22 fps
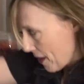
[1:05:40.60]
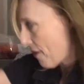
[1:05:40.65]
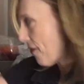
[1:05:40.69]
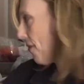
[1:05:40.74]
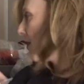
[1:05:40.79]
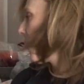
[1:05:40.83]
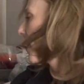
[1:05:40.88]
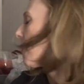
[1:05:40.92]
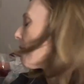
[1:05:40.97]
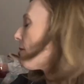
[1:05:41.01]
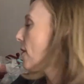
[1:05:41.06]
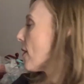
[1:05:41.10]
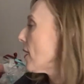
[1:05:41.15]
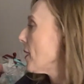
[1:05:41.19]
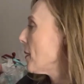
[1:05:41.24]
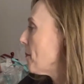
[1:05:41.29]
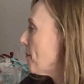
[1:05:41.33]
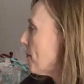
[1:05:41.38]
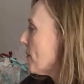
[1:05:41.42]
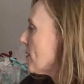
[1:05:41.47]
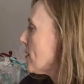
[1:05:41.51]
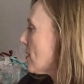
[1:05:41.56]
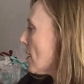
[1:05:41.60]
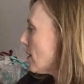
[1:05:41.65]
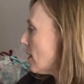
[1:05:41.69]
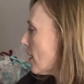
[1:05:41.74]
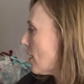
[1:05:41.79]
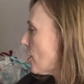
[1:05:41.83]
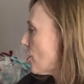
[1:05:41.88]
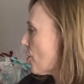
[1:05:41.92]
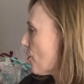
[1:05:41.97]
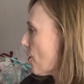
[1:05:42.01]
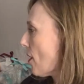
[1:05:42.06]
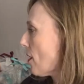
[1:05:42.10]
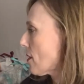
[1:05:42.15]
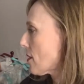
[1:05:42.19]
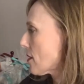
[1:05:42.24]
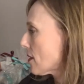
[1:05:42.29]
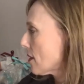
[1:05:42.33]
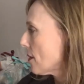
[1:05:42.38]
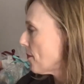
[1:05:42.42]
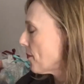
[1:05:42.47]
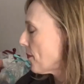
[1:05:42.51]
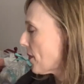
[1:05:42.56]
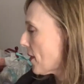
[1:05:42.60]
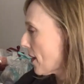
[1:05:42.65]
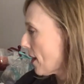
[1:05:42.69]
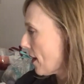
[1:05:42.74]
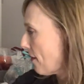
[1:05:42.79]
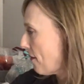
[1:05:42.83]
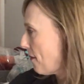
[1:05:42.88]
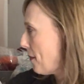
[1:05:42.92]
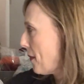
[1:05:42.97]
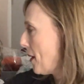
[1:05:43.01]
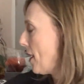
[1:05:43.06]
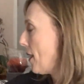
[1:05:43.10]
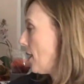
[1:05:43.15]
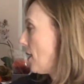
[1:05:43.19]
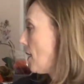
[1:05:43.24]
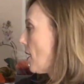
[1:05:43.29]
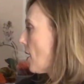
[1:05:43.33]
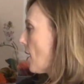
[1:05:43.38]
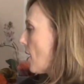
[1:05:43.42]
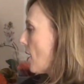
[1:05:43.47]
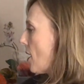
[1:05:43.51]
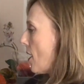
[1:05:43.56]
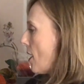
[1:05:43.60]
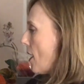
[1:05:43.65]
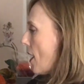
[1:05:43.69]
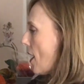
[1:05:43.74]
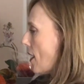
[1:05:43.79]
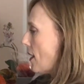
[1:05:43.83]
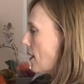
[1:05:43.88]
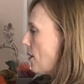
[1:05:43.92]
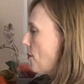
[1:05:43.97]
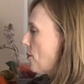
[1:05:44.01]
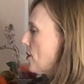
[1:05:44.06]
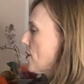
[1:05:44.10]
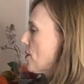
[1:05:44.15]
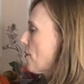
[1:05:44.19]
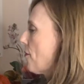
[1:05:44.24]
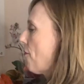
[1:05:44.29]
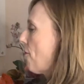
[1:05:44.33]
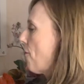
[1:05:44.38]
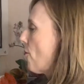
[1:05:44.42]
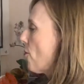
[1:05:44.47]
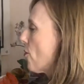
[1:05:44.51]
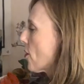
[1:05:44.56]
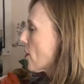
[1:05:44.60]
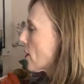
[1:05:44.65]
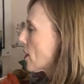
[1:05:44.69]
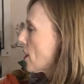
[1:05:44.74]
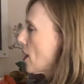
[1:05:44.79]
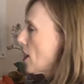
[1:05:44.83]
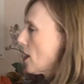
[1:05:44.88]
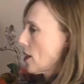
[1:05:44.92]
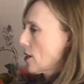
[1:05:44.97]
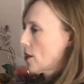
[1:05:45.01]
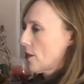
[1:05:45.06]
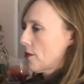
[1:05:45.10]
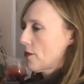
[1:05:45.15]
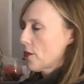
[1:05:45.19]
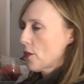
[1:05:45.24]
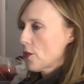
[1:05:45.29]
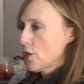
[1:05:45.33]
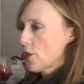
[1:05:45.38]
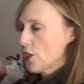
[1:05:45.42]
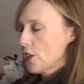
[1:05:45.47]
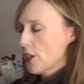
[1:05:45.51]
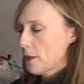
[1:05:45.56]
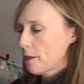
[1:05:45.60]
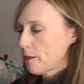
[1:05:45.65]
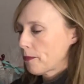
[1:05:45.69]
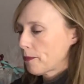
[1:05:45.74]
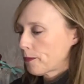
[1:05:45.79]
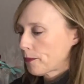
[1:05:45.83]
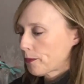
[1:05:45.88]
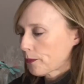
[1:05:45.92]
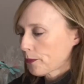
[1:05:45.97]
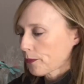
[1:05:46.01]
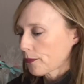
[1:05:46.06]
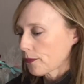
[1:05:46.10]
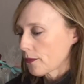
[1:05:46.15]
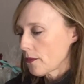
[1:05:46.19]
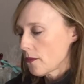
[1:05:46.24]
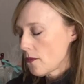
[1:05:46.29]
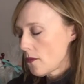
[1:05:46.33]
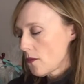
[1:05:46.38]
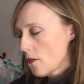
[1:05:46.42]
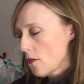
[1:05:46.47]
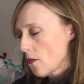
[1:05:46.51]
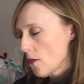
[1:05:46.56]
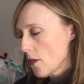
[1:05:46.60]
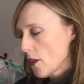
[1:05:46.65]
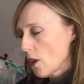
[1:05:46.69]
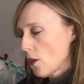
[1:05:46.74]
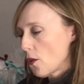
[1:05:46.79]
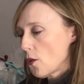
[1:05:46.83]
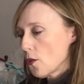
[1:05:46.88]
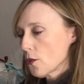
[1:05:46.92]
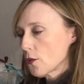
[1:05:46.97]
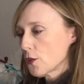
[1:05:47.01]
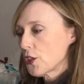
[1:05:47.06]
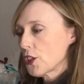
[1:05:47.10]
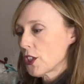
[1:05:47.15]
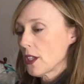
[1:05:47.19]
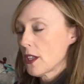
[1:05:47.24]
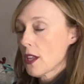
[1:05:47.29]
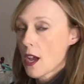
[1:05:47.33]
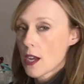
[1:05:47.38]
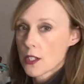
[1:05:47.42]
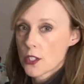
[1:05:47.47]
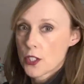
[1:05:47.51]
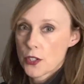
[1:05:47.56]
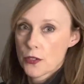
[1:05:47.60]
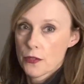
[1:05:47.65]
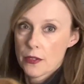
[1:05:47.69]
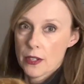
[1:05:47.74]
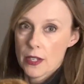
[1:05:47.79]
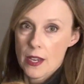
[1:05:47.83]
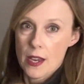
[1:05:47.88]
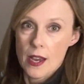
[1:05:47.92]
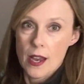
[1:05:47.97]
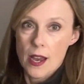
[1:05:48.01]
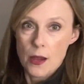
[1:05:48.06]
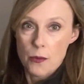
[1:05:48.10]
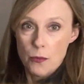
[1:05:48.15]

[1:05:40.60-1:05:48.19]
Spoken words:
favorite Sunday shrugs that I've made, and it was a four color version called Gelateria. I